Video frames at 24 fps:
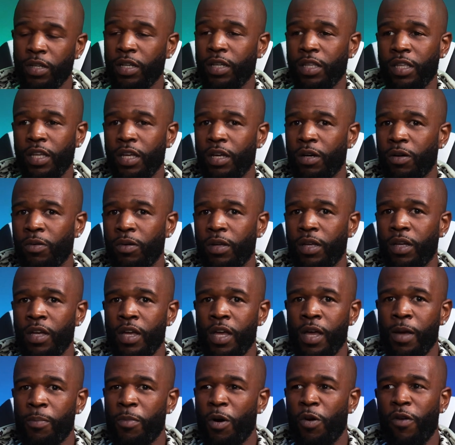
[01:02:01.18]
we could deal with,
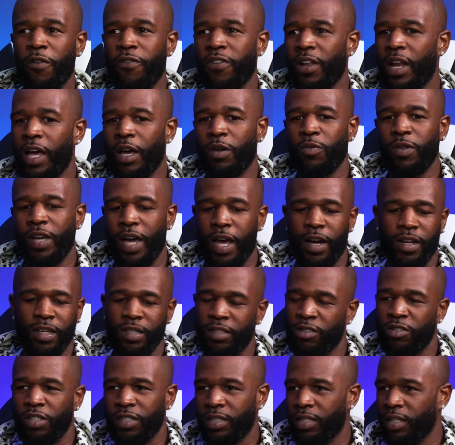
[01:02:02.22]
but we feel like we gotta
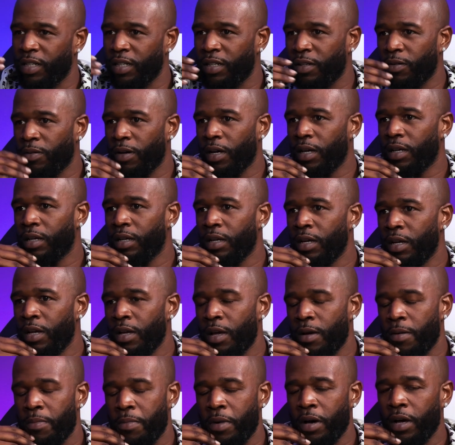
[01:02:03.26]
address it anyway.
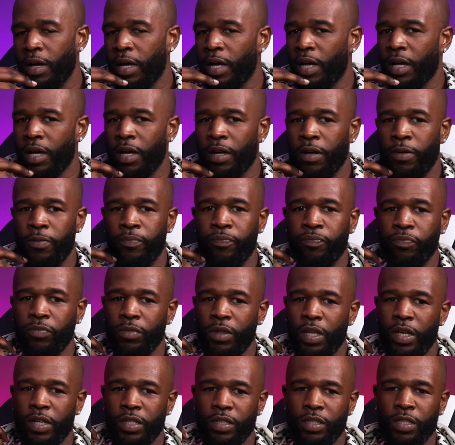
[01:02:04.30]

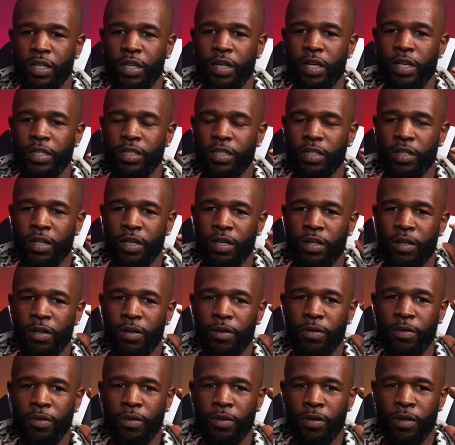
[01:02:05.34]
It's
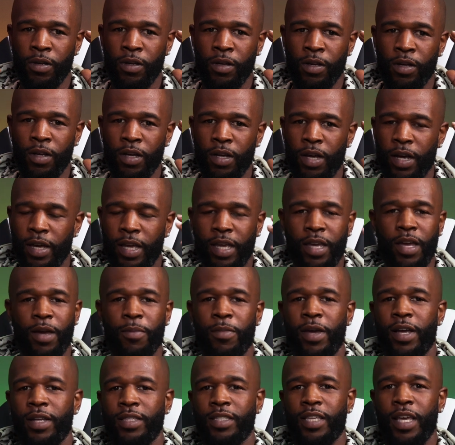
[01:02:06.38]
a again,
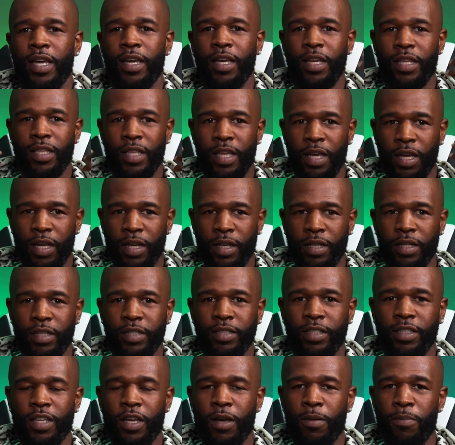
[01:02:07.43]
man, taking that
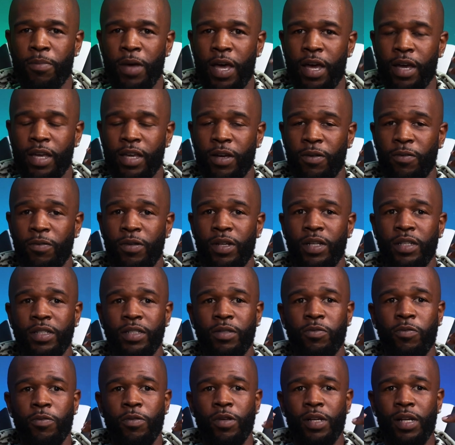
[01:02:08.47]
step back and
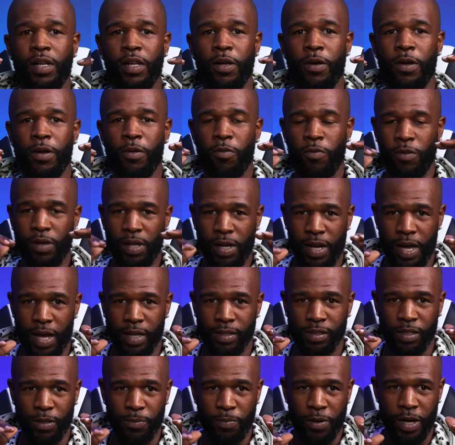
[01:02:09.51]
really
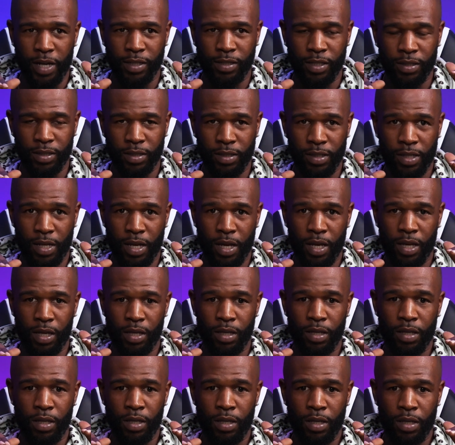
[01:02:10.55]
realizing and processing,
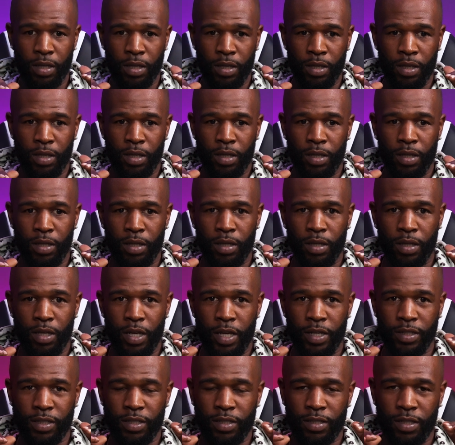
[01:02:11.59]
like,
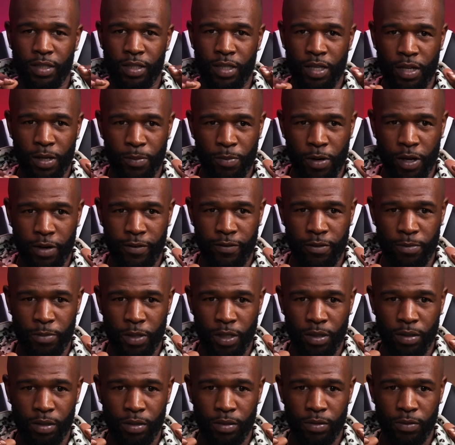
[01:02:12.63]
is this a deal breaker for
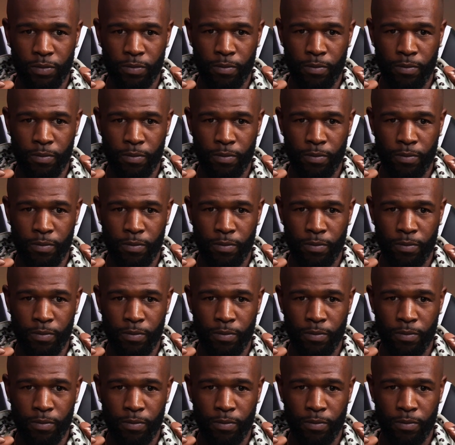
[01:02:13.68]
me?